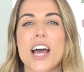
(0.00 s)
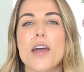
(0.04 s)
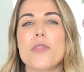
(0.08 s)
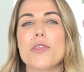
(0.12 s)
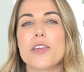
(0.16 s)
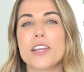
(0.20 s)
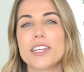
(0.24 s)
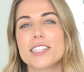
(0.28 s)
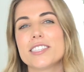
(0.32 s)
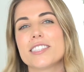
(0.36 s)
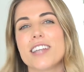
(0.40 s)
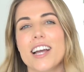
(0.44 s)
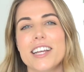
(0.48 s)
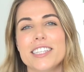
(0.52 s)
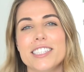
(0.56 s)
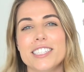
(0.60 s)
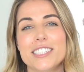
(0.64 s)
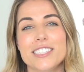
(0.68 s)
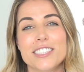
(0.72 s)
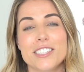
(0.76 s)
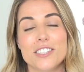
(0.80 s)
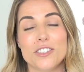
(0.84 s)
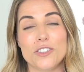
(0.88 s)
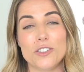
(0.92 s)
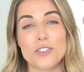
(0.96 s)
I think as
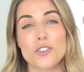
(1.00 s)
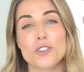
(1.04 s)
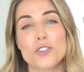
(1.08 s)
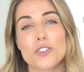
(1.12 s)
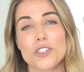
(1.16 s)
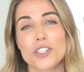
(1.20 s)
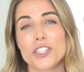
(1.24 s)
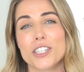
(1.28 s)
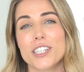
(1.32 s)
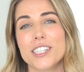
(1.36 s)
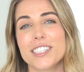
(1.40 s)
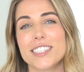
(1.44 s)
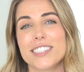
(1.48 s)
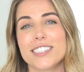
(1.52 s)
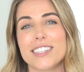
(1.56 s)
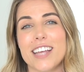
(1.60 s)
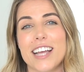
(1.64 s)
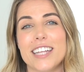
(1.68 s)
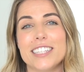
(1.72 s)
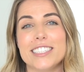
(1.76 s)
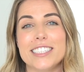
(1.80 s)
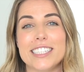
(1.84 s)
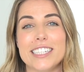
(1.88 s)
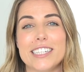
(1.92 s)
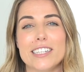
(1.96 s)
dietitians and nutritionists, it's
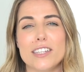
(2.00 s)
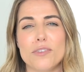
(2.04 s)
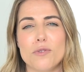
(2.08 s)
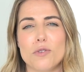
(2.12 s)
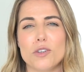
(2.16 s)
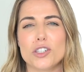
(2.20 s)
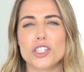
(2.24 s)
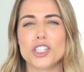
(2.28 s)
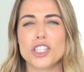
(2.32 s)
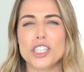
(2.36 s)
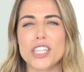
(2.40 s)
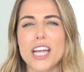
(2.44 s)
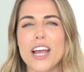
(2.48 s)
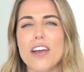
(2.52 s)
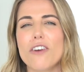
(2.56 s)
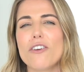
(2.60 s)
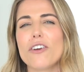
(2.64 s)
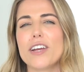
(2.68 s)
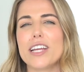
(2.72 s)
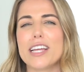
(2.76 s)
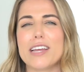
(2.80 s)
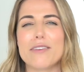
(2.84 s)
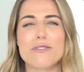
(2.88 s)
ideal if we're sharing